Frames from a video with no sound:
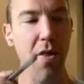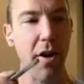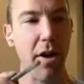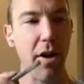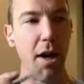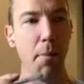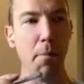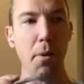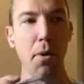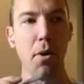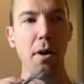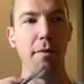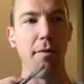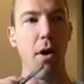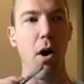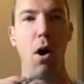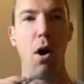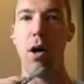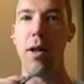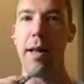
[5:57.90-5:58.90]
the number
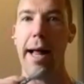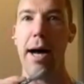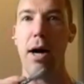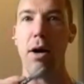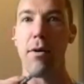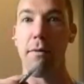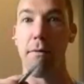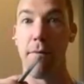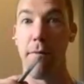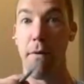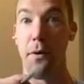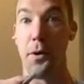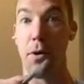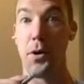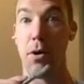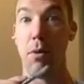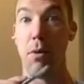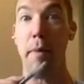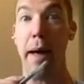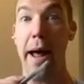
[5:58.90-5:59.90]
of all out
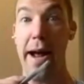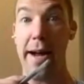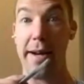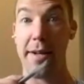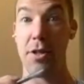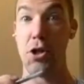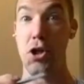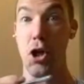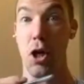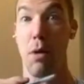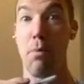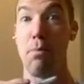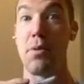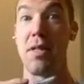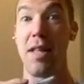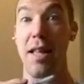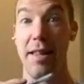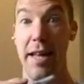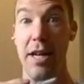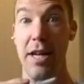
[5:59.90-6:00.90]
vertical max
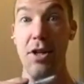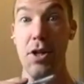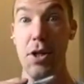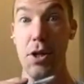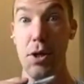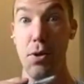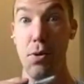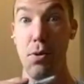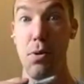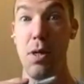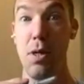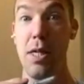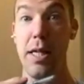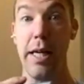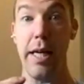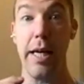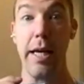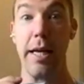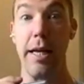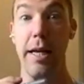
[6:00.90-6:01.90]
jumps that they do
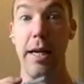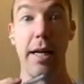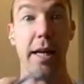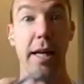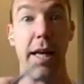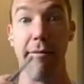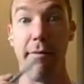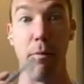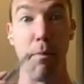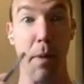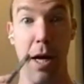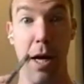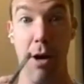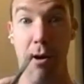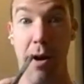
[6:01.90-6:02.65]
in a given